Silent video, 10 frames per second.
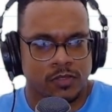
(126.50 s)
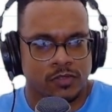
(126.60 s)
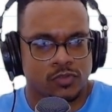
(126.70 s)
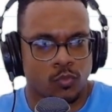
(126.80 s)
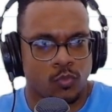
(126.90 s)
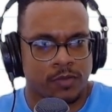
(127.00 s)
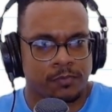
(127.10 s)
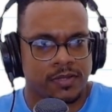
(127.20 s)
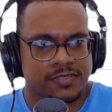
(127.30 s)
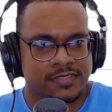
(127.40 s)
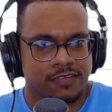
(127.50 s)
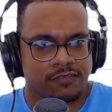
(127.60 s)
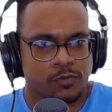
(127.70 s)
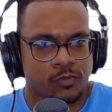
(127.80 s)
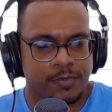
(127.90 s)
So 1 +
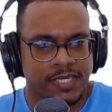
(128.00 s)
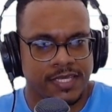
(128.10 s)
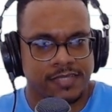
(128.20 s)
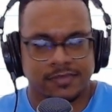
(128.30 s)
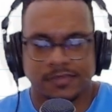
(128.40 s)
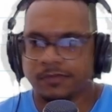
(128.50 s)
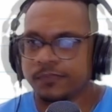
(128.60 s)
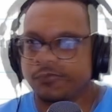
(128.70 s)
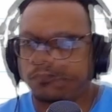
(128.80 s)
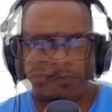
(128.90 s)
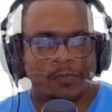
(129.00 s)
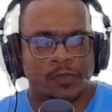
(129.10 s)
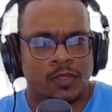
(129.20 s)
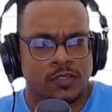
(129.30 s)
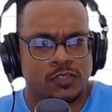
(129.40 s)
7 would be 8.
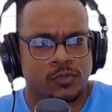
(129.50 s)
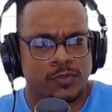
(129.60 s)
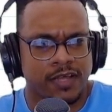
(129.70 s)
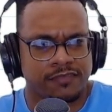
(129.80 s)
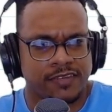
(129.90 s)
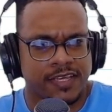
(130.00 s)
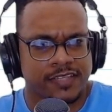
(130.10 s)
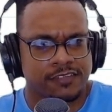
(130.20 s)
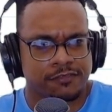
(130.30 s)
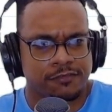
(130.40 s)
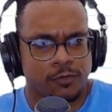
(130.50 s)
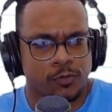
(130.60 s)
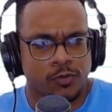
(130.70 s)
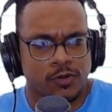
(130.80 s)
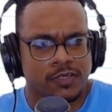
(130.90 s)
So we'll have
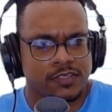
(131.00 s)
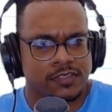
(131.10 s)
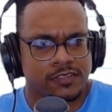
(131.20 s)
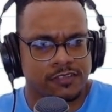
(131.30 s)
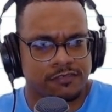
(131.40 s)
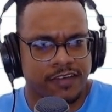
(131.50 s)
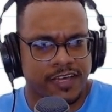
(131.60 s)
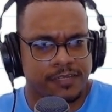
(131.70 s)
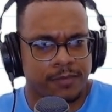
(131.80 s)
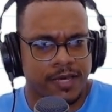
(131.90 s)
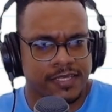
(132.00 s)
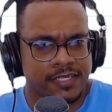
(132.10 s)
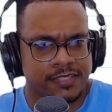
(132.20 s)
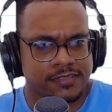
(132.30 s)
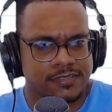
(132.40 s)
-4 divided by 8.